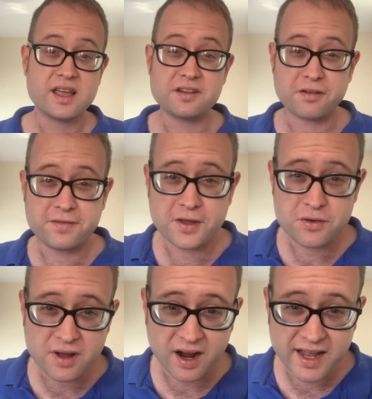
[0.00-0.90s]
There's a few
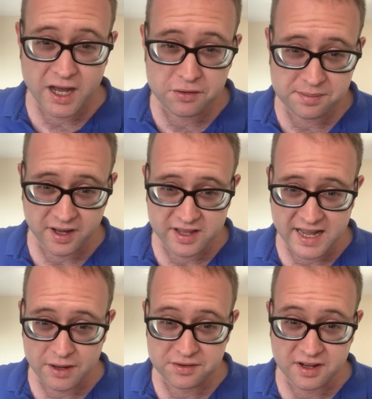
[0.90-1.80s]
young girls behind the
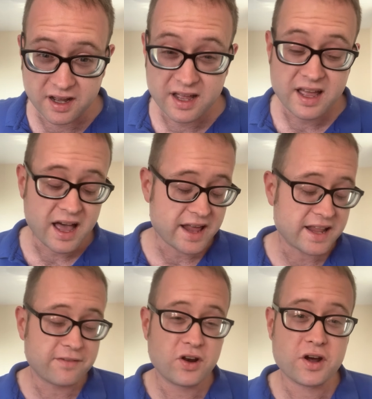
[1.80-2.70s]
counter. And
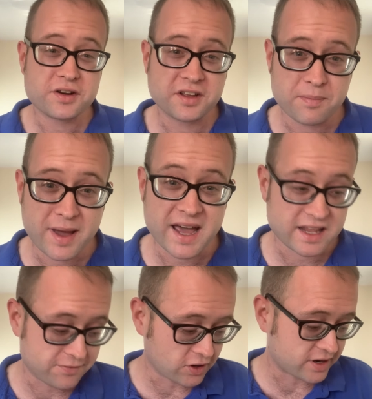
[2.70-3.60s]
they've looked at the bet and
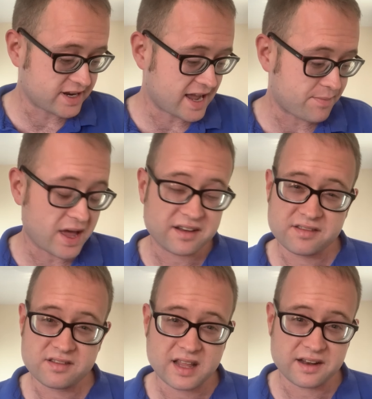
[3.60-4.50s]
they've gone, yep,
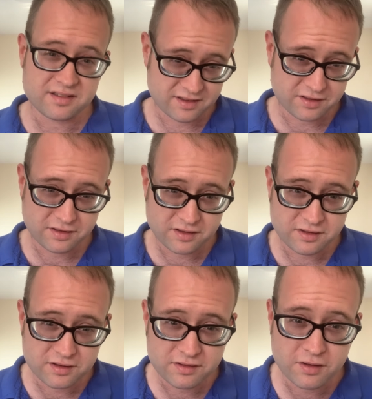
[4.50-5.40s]
that's
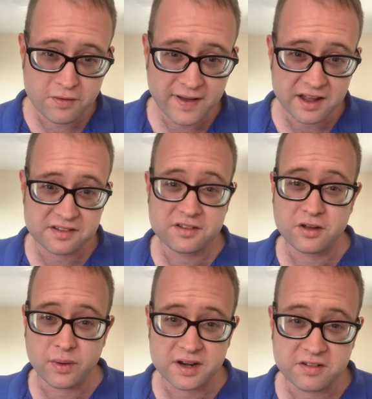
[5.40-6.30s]

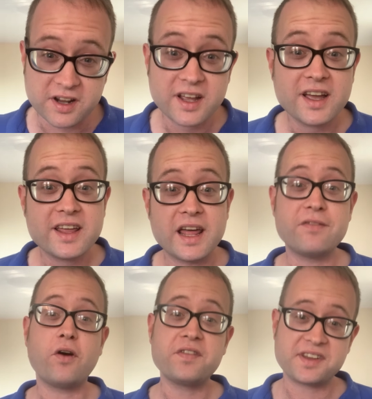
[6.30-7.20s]
2,200.
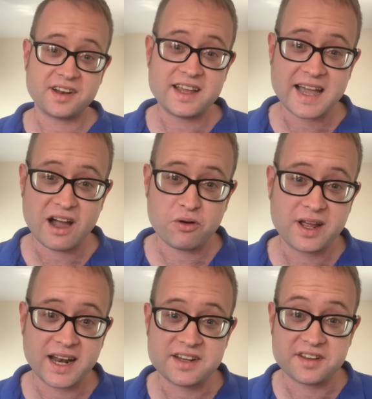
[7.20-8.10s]
They've obviously
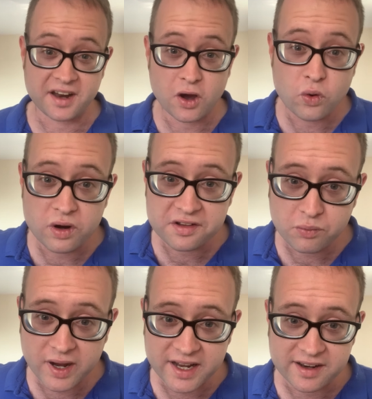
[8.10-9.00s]
calculated it all as
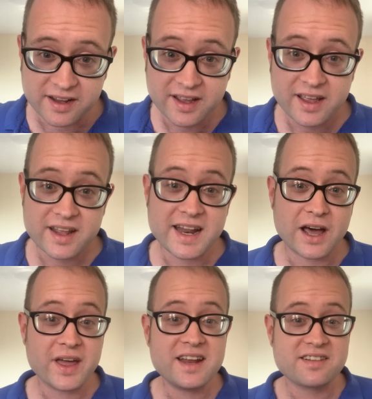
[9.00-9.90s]
win.
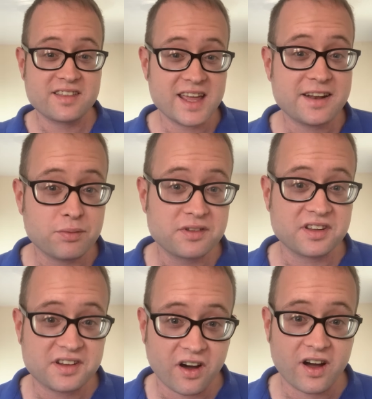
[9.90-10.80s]
Now, this was
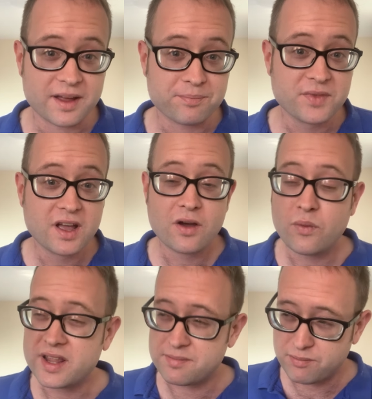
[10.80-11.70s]
the time
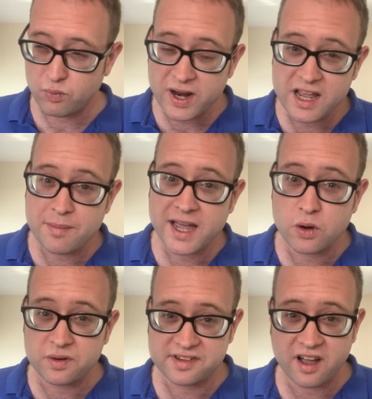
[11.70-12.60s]
when William
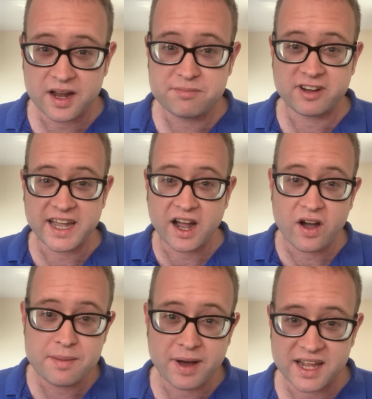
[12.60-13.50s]
Hill started bringing
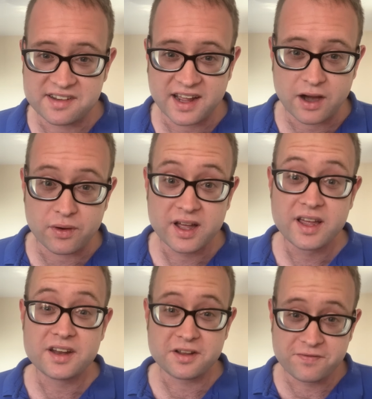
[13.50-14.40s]
iPads out
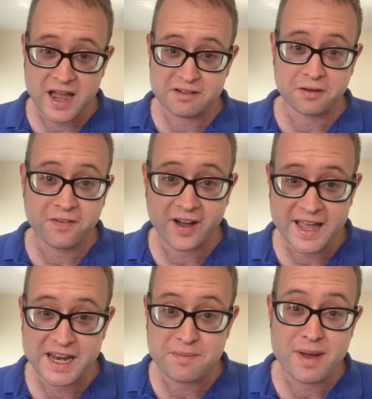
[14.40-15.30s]
to
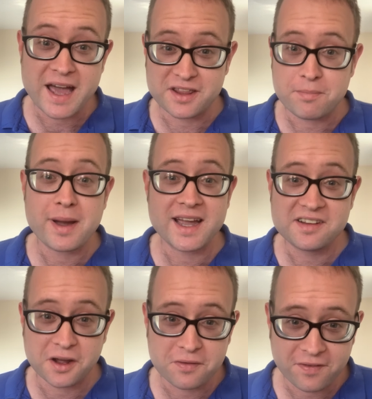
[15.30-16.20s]
verify any bet that
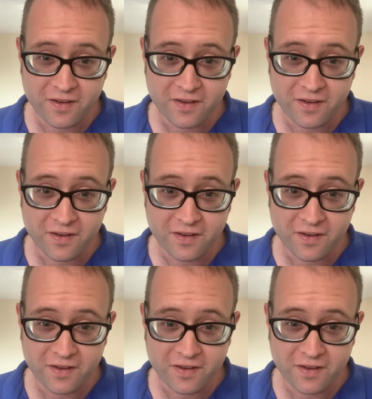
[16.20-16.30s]
pays over